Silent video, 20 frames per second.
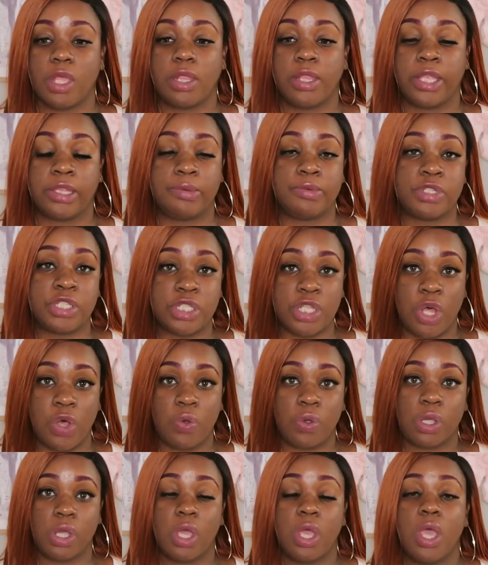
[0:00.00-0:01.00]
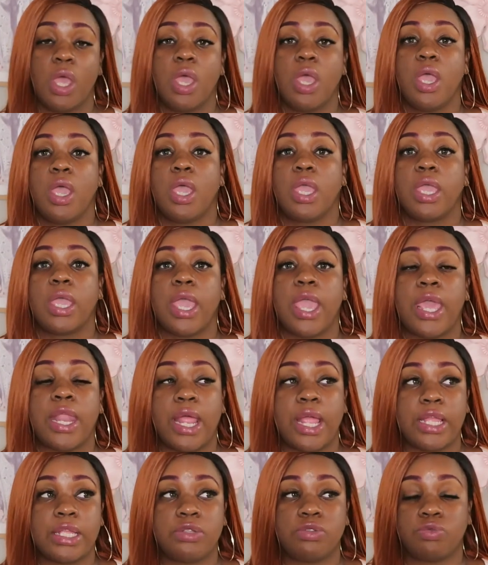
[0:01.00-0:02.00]
let them soak, and
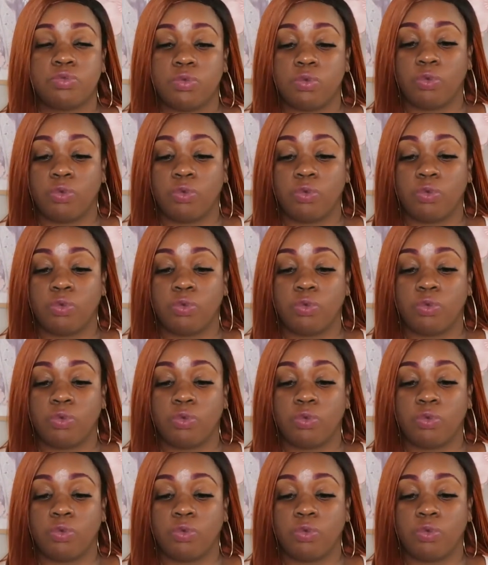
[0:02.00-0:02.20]
I